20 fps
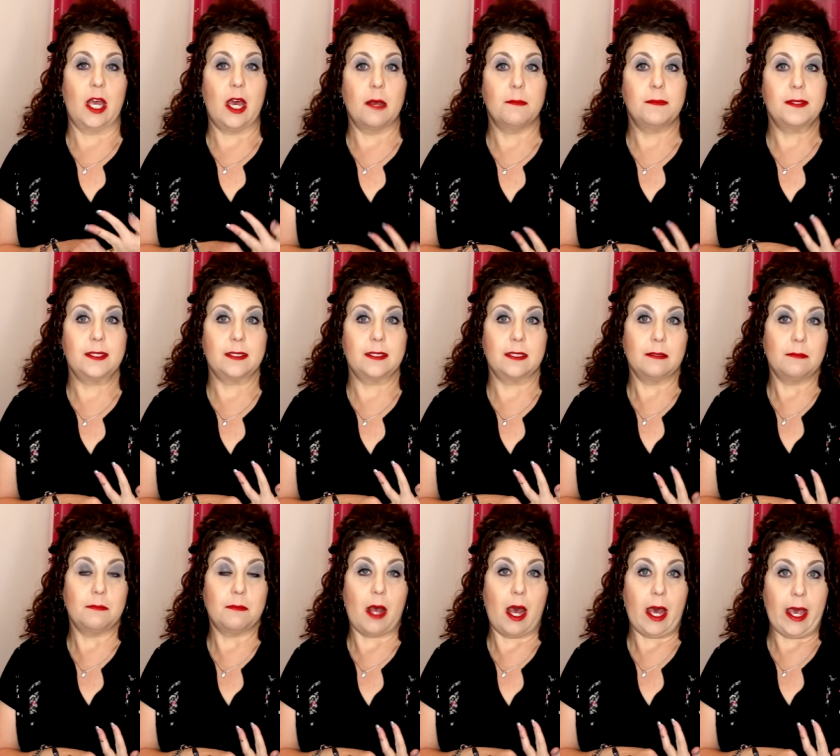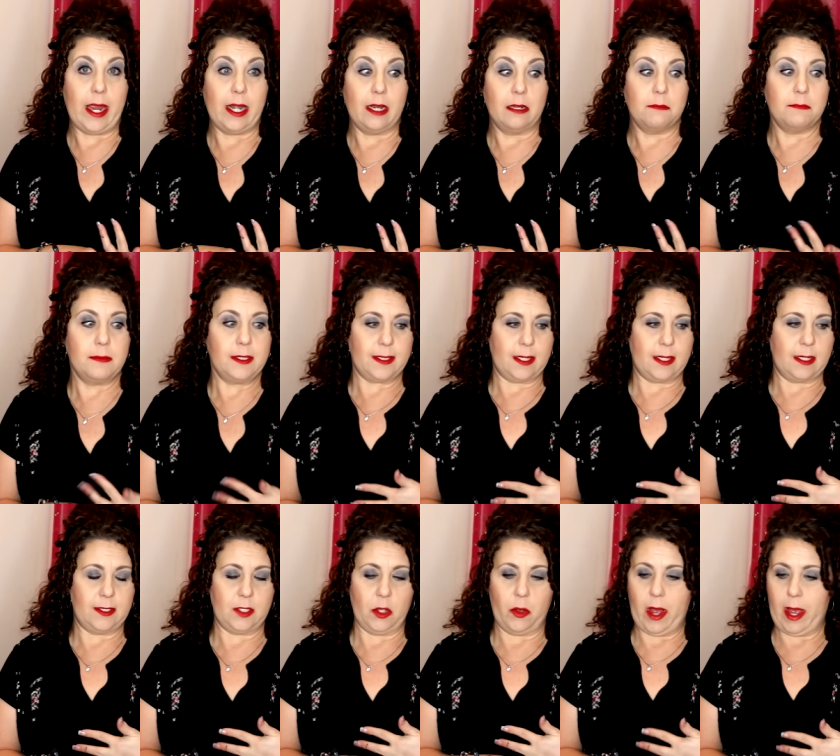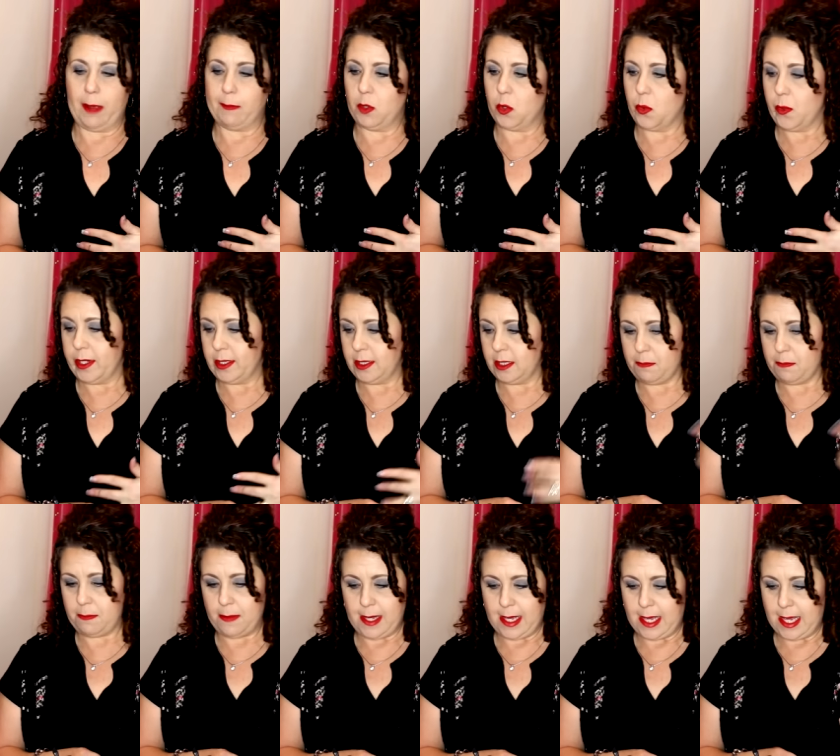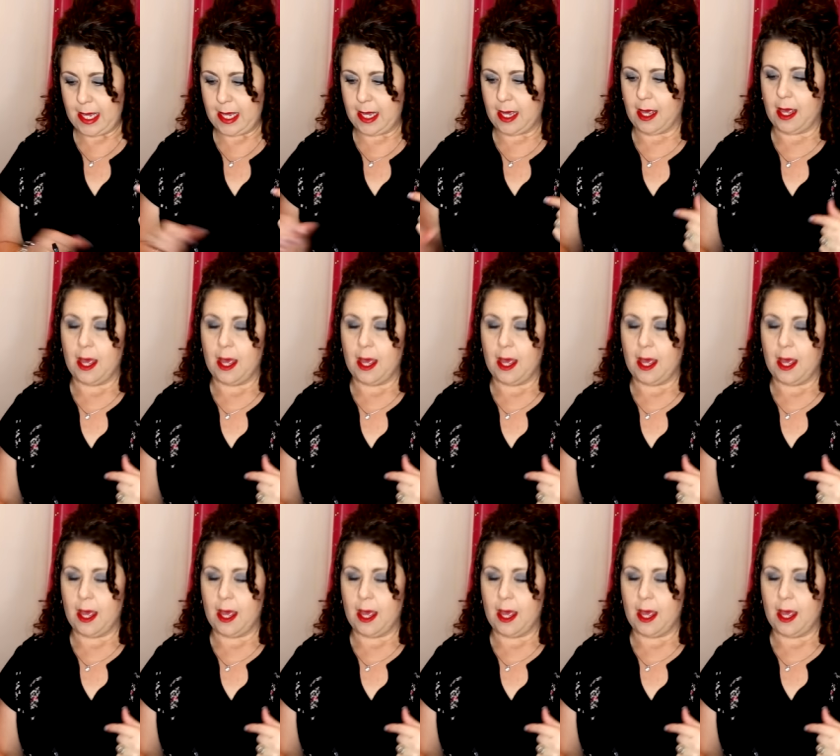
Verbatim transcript: up some items, so I'm going to be